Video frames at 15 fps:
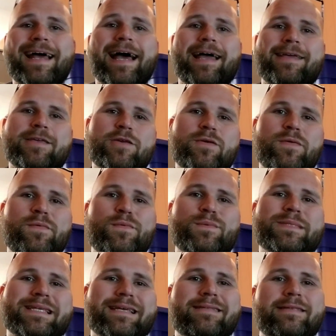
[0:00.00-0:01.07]
I
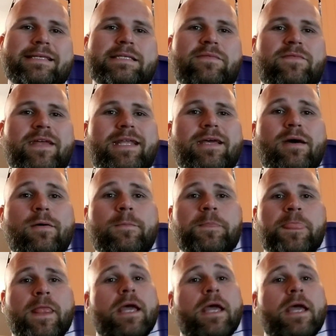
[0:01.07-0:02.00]
use in this video.